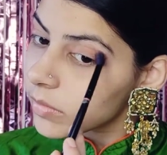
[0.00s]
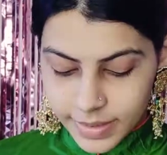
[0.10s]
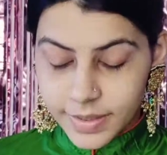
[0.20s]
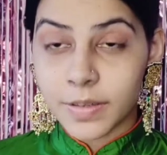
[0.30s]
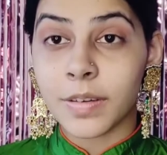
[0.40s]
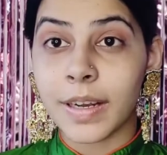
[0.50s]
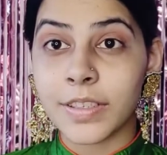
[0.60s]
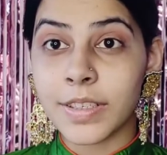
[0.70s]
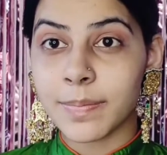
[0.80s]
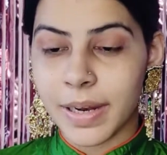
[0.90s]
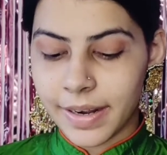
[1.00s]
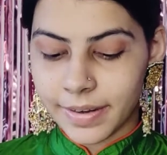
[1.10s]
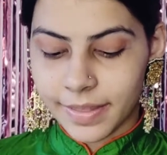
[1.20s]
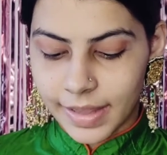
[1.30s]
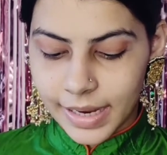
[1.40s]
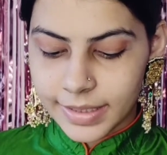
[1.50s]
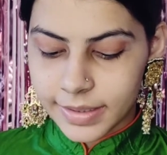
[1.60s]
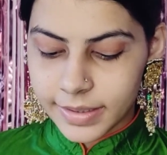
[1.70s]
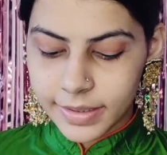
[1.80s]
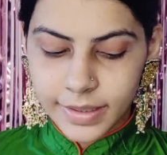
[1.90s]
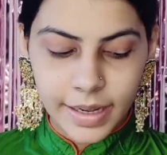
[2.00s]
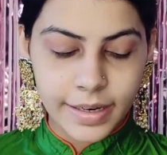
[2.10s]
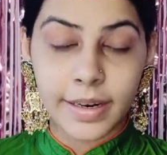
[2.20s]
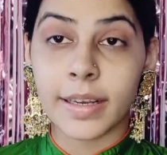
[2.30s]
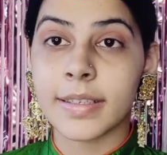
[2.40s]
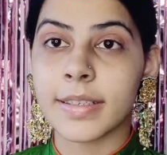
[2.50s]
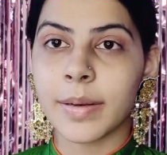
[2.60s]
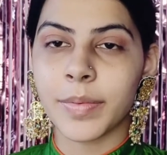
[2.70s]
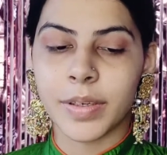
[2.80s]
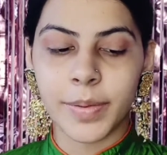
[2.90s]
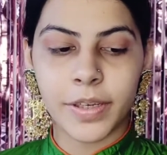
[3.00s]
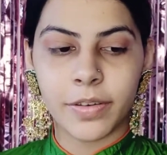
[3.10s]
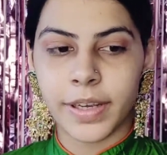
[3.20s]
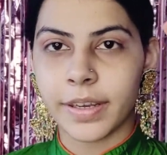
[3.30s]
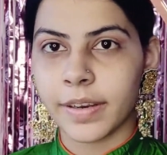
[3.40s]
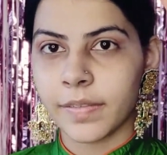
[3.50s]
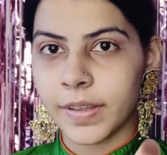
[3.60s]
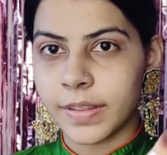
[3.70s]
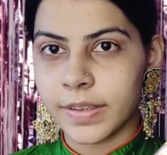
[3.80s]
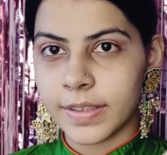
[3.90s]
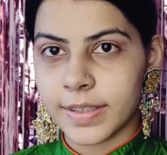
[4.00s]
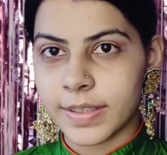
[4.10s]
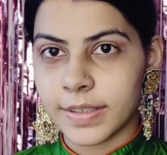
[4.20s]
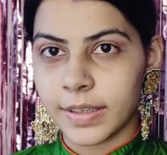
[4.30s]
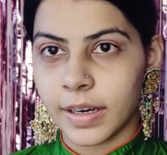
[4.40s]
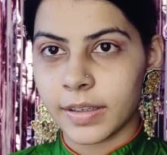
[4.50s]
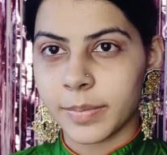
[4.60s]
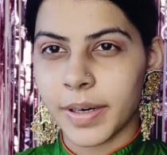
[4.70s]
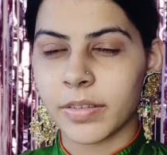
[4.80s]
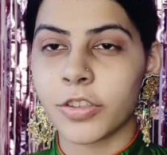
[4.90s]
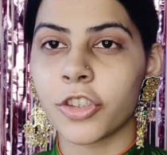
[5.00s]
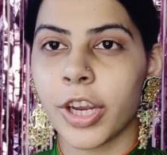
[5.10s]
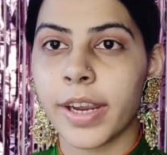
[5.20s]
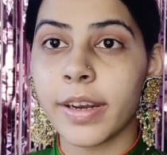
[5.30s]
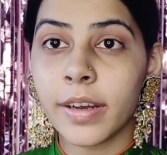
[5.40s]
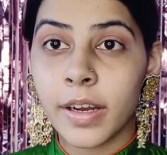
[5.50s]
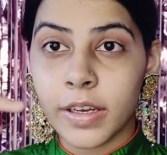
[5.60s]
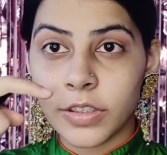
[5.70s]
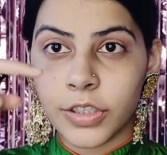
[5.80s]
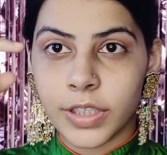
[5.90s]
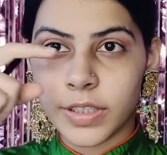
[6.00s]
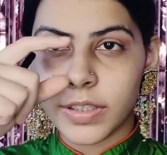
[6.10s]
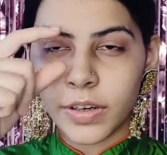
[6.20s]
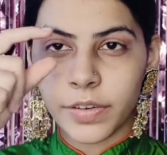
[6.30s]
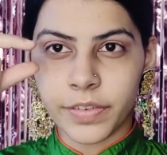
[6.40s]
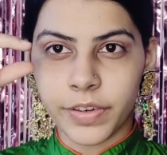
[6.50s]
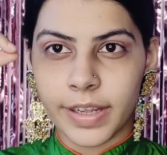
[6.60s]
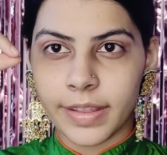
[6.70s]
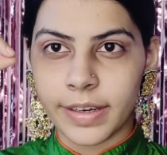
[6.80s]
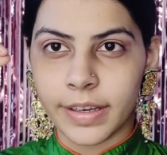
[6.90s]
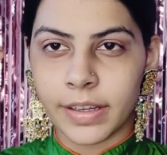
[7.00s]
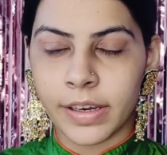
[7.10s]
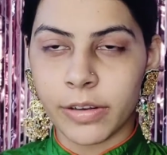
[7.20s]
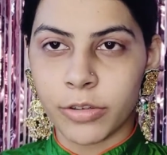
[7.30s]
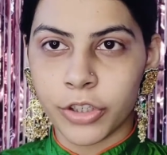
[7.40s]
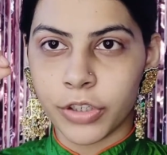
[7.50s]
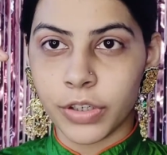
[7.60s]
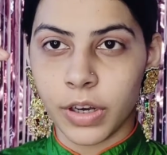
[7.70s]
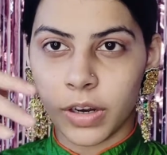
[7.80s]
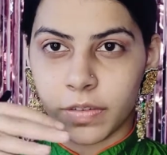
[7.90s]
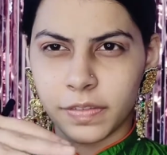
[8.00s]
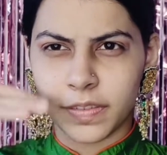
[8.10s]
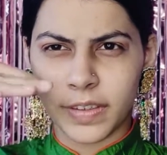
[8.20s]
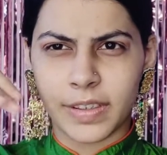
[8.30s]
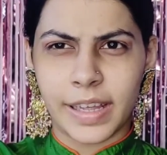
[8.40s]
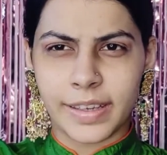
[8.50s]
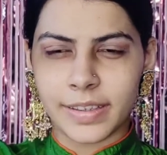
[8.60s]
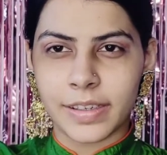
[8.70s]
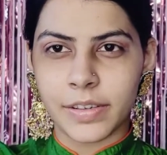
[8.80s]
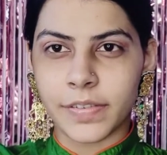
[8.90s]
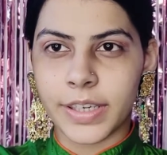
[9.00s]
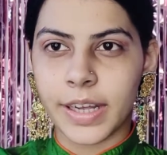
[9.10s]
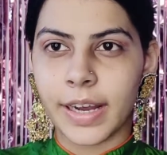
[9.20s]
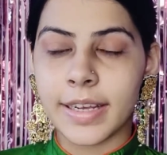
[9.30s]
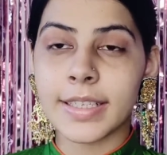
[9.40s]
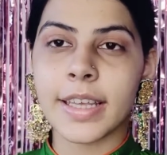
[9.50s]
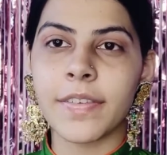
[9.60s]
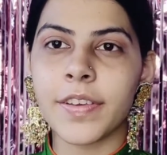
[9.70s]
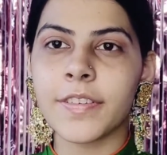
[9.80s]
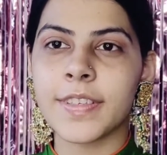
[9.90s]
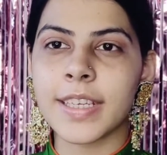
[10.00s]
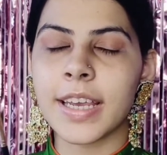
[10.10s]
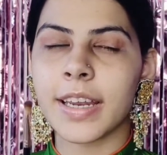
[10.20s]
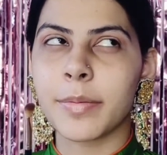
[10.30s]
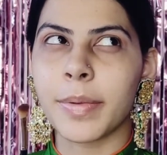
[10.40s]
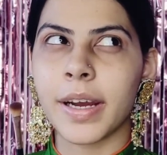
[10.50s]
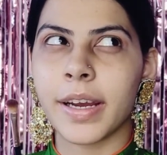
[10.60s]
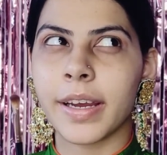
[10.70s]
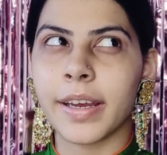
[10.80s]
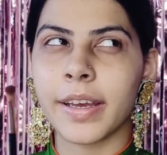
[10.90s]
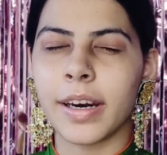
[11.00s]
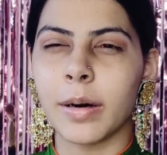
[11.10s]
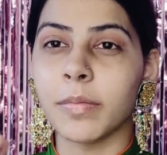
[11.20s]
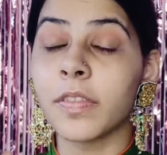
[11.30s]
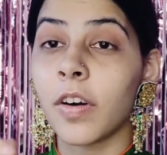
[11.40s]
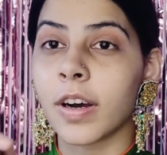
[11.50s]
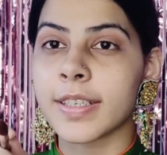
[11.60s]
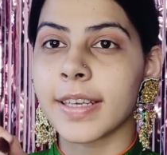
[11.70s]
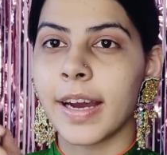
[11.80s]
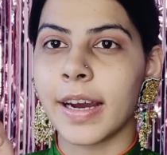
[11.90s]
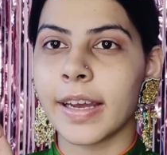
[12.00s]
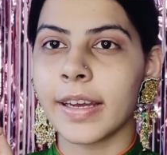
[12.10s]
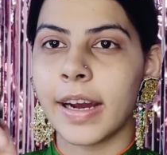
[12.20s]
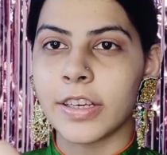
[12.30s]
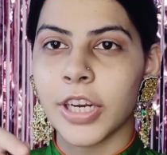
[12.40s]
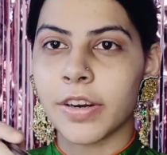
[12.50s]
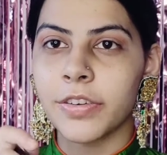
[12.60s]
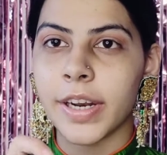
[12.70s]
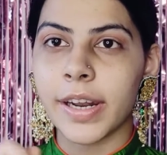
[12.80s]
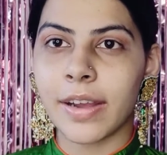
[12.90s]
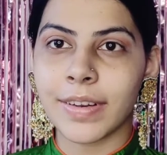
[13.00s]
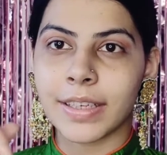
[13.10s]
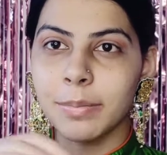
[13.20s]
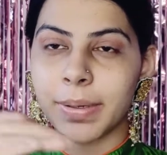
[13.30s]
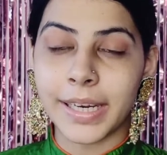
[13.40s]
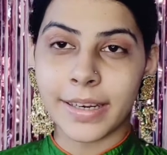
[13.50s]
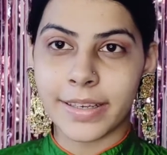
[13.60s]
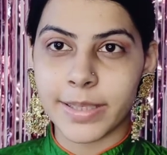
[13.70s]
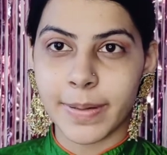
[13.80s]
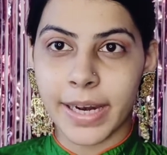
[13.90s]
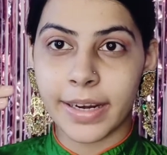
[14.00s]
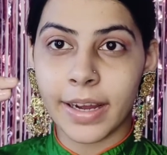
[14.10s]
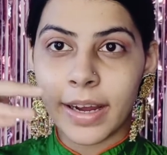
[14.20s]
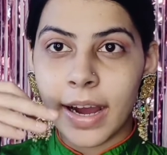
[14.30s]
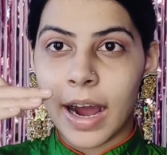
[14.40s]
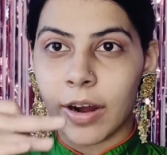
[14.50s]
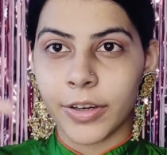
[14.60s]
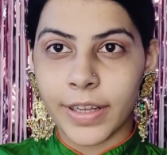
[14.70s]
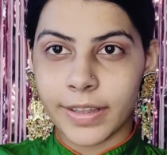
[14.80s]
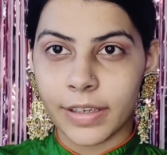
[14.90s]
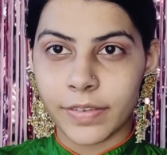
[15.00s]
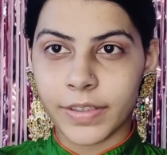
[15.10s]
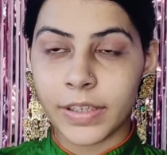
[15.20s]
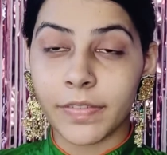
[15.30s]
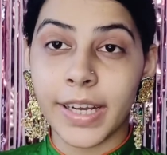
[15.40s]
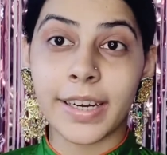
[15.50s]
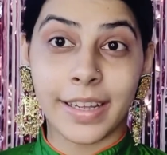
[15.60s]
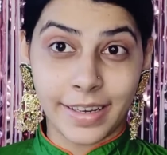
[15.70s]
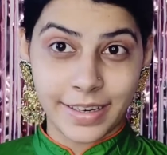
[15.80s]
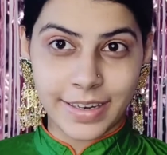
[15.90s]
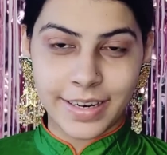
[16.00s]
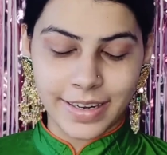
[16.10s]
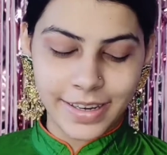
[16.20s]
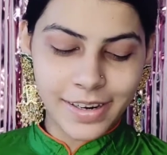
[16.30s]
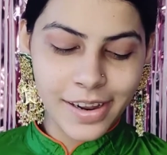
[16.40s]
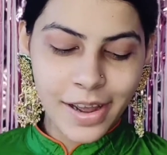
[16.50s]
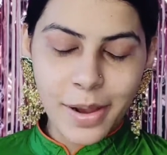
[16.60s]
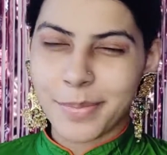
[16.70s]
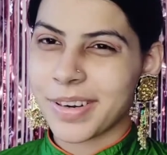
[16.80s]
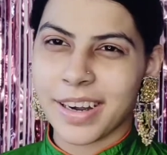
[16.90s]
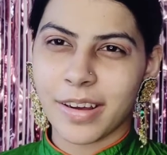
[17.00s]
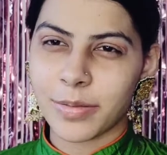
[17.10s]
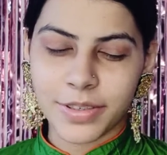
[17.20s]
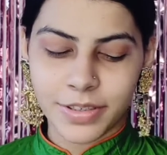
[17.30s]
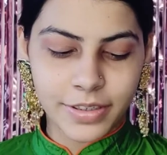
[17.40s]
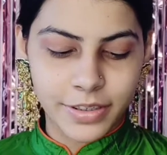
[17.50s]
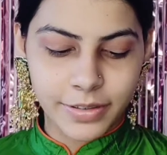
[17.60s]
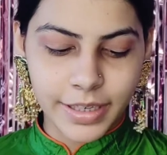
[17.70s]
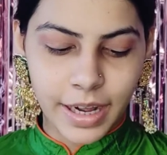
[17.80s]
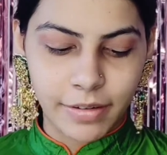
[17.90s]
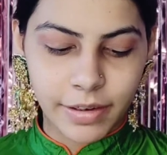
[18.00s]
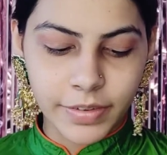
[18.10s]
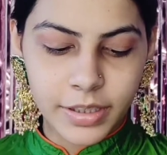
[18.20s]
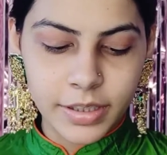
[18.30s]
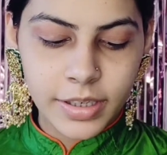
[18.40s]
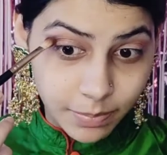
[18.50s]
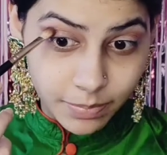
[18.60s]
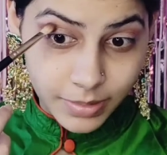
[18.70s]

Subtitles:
So I just blended that in, and next I'm going to be going in with this darker brown shade just to of create that illusion of like lifted eyes. If you've seen my foxy eye eyeshadow trend, I've like completely explained how to get the lifted effect like in detail, but right now I'm just going to do it however.